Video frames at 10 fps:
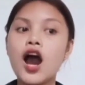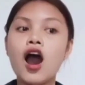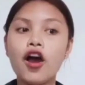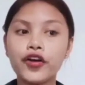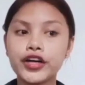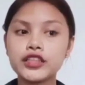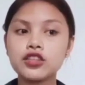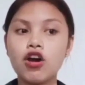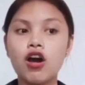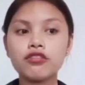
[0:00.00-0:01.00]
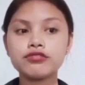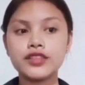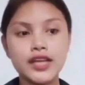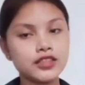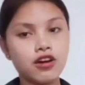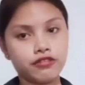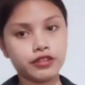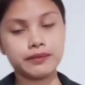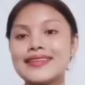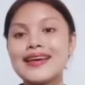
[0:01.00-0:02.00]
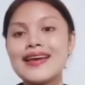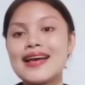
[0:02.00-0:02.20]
art of the government.